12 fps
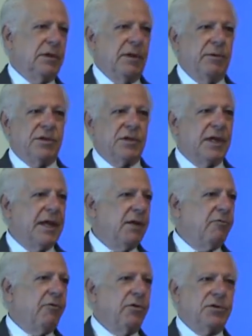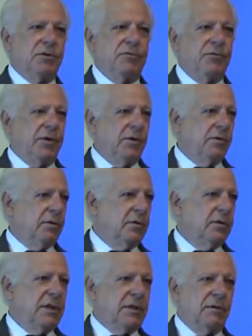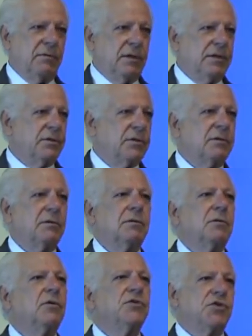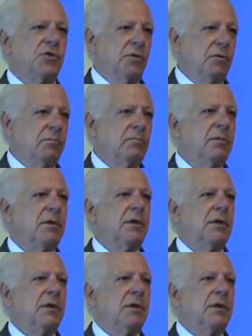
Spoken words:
There isn't any fossil fuel that there is consumed.